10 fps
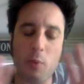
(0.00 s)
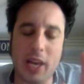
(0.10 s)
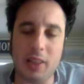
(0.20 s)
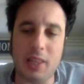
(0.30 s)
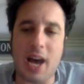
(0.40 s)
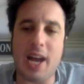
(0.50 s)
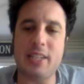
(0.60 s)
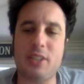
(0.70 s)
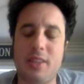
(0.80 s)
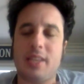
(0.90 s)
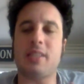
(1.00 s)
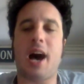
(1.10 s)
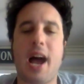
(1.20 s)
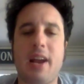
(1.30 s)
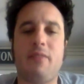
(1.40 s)
we align to this
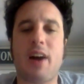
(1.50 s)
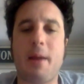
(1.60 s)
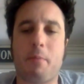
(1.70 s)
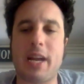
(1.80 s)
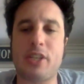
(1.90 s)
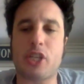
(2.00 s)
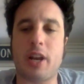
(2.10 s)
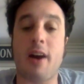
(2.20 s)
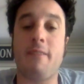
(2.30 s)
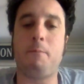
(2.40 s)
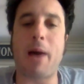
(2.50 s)
higher vibration of